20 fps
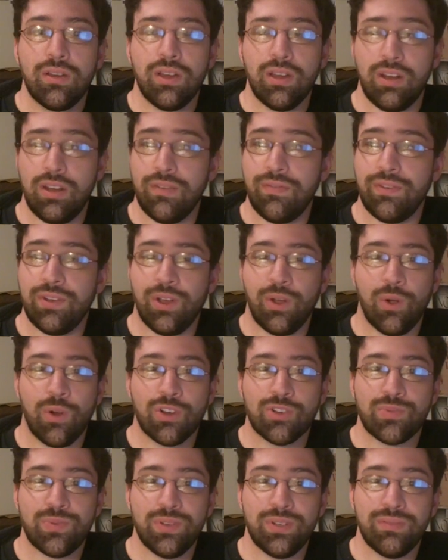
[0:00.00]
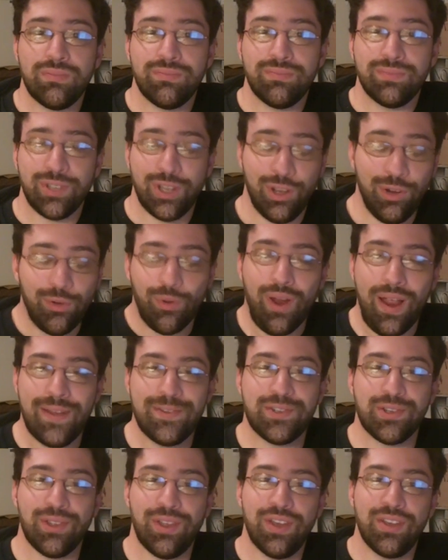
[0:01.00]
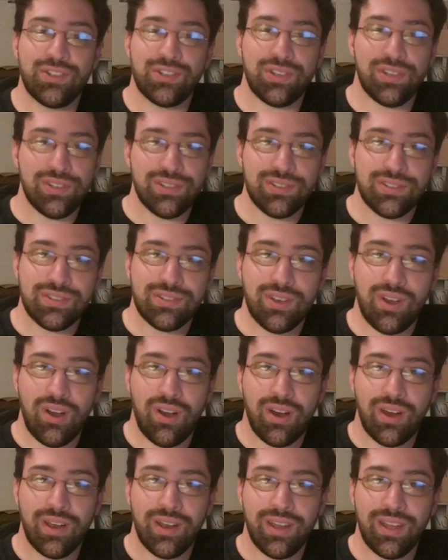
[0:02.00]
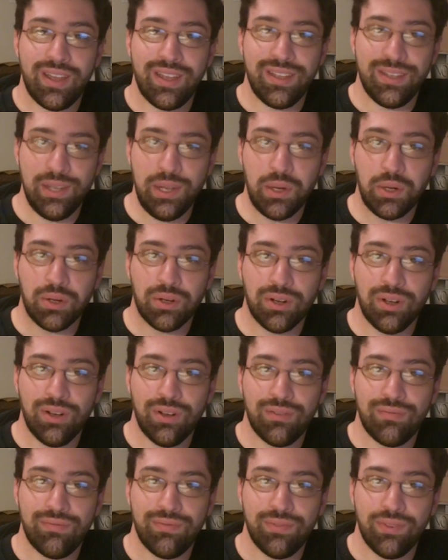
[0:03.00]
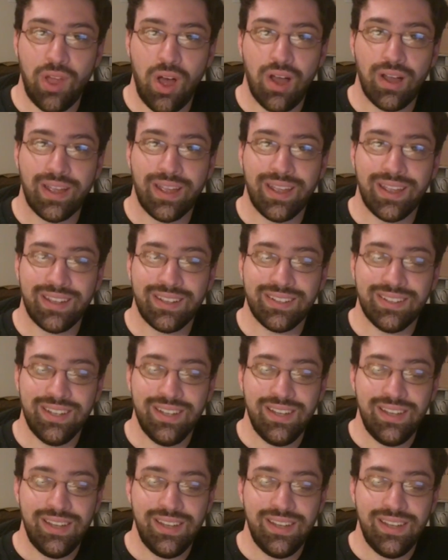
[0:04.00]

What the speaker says: Good evening, horsemen. Congratulations on a year of vlogging.